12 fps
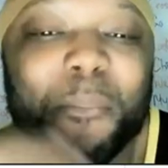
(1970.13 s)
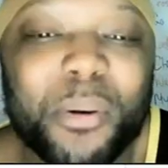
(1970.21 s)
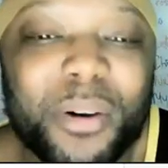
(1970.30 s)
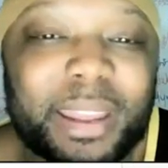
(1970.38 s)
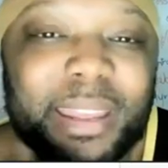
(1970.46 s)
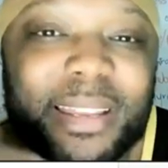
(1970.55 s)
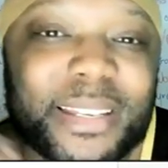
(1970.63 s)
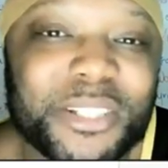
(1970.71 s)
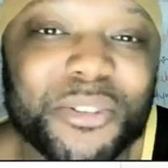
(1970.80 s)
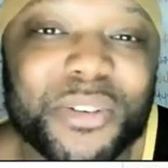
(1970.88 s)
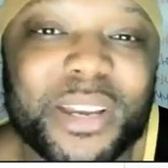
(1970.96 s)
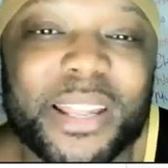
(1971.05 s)
The point
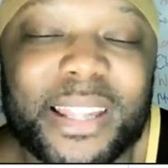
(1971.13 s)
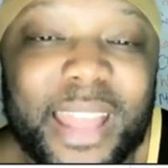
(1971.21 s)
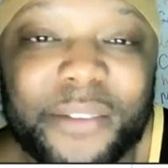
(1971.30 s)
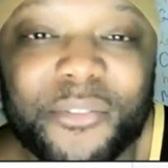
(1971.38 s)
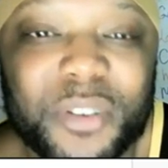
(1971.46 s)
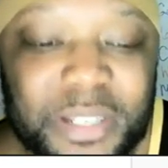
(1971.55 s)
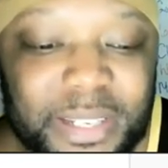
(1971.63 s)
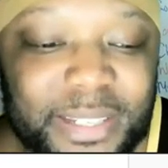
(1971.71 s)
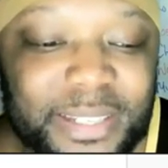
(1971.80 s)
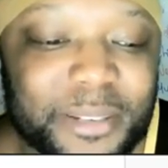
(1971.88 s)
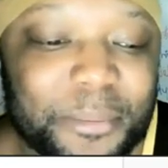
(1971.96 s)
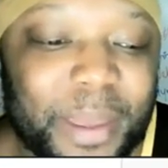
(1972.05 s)
is you can
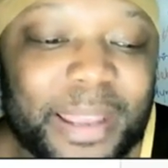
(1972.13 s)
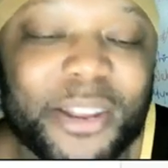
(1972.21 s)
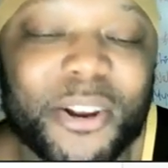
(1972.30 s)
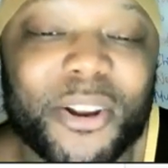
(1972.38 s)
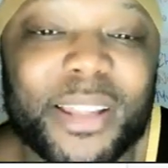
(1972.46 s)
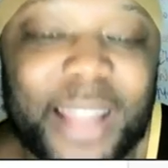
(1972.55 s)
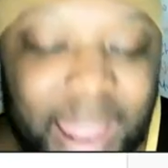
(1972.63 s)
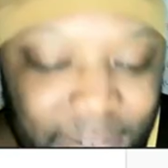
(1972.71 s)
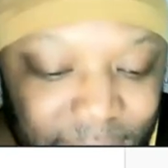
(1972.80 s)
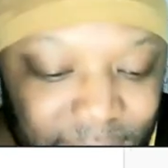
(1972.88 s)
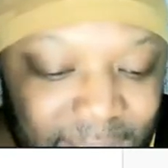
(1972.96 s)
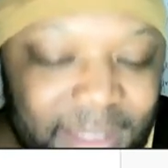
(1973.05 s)
leverage this to make your
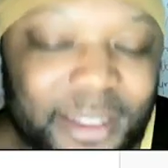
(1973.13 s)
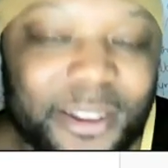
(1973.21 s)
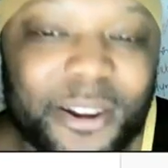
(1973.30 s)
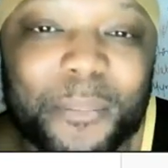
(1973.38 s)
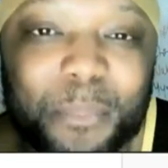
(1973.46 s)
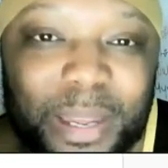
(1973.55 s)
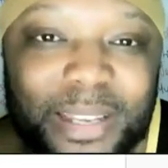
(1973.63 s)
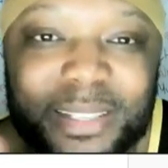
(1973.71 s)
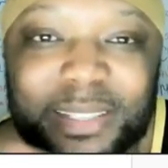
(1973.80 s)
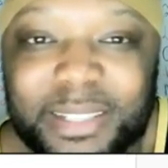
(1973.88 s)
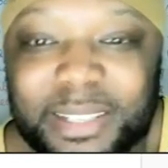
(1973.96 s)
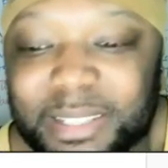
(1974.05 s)
life, your
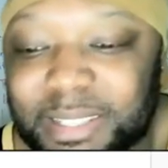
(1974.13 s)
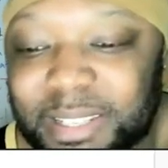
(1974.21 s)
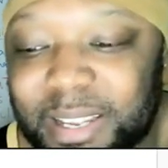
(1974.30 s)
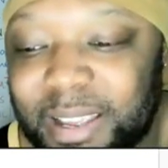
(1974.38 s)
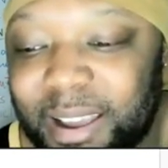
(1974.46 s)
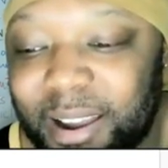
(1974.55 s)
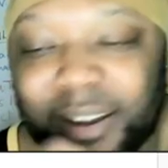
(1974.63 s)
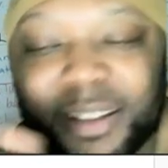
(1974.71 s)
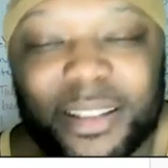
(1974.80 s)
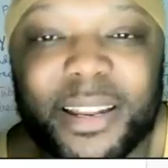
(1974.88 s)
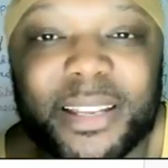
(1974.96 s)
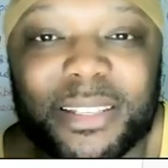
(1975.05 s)
business,
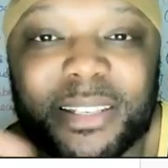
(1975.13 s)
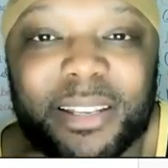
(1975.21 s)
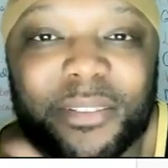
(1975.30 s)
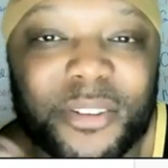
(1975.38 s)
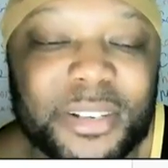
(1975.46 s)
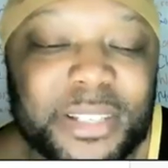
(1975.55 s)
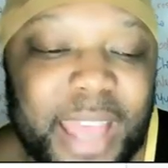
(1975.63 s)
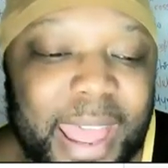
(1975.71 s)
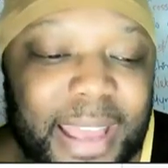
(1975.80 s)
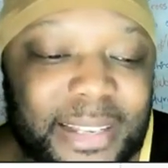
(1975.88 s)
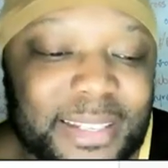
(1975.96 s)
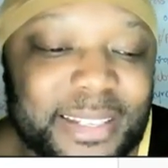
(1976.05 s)
all of that stuff, your
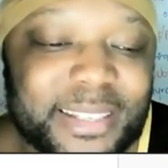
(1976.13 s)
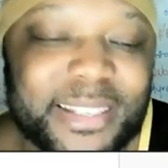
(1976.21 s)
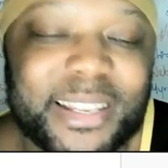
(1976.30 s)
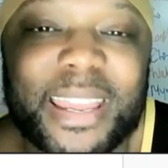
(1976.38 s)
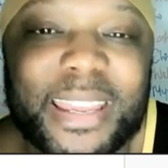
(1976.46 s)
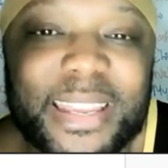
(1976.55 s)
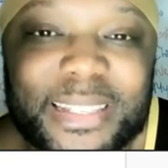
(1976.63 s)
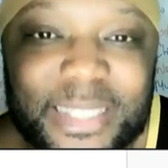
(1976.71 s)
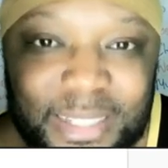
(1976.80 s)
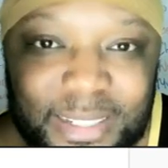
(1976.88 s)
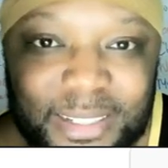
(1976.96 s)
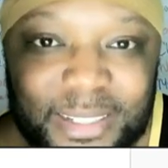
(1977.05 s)
tasks
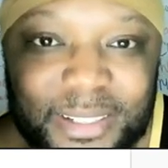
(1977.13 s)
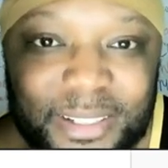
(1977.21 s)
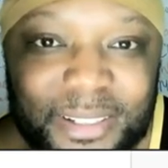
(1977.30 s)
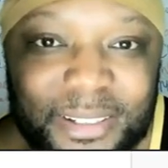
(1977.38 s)
easy.